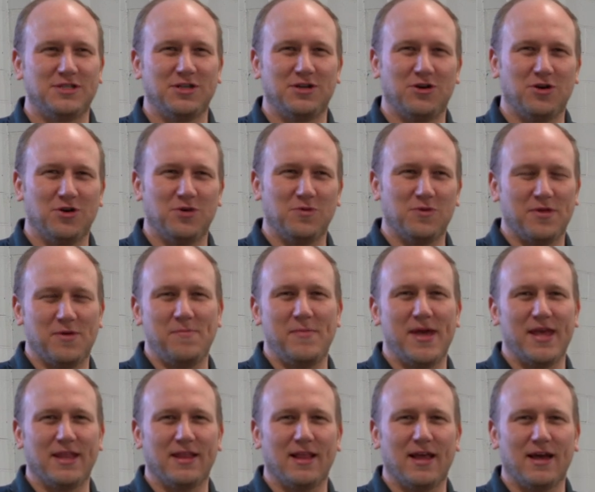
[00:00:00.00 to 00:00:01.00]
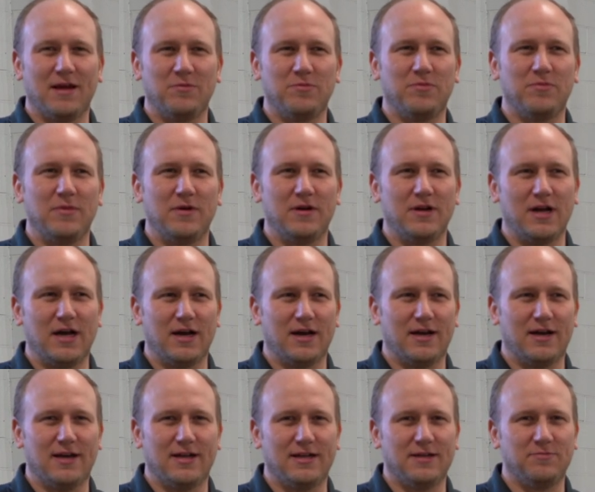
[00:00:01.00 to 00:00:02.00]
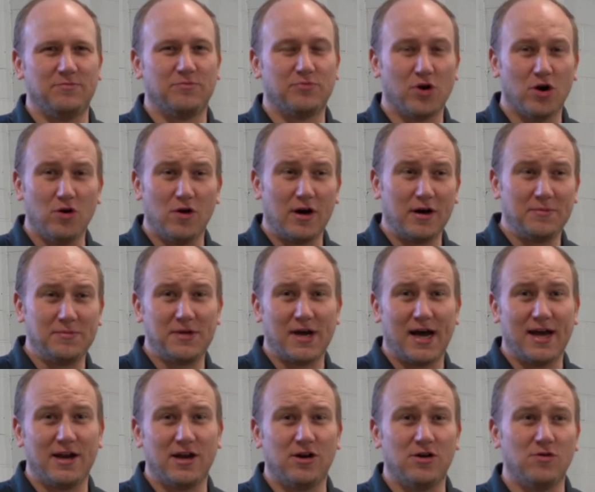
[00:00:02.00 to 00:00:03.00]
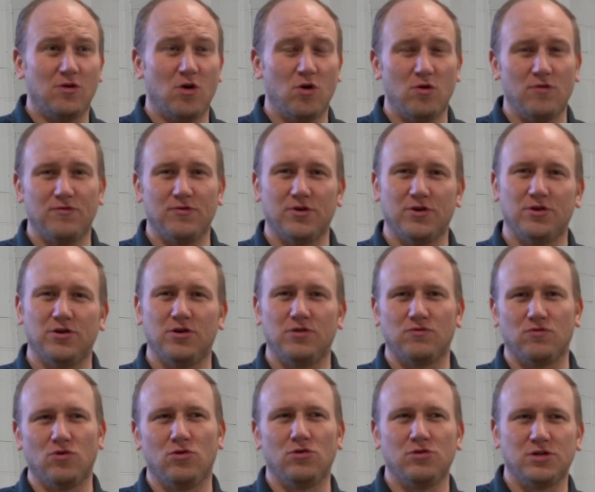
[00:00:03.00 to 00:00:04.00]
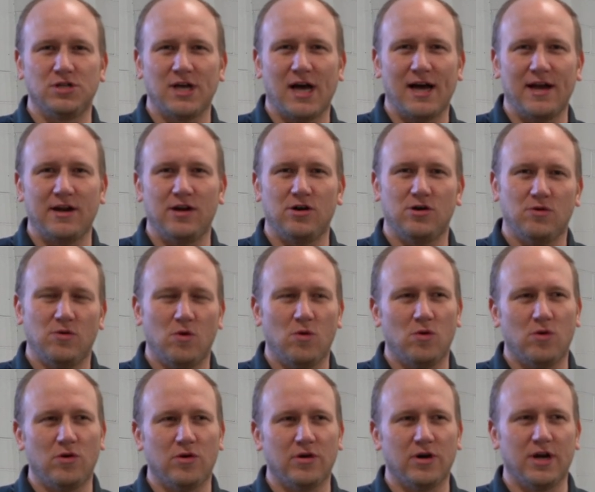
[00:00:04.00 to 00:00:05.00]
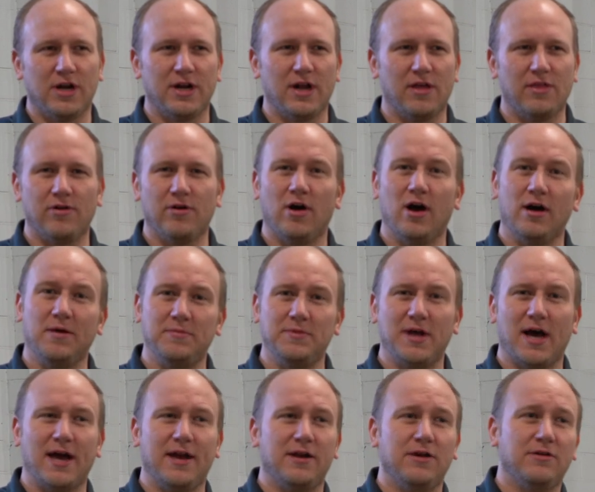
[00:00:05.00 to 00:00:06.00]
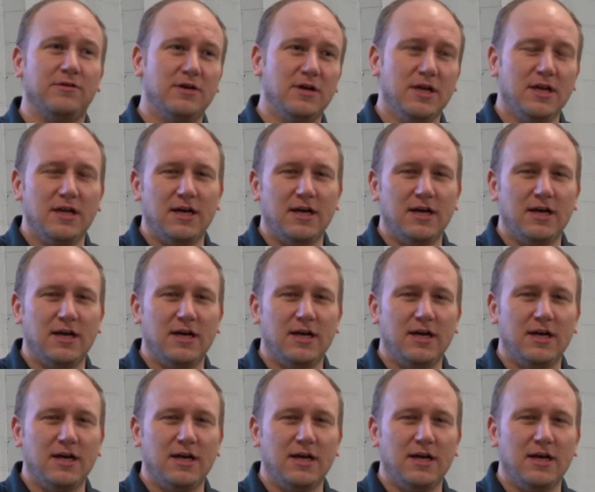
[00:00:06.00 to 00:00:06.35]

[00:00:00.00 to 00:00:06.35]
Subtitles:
to go with a Mainline Pro Hub dyno over a roller dyno or another hub dyno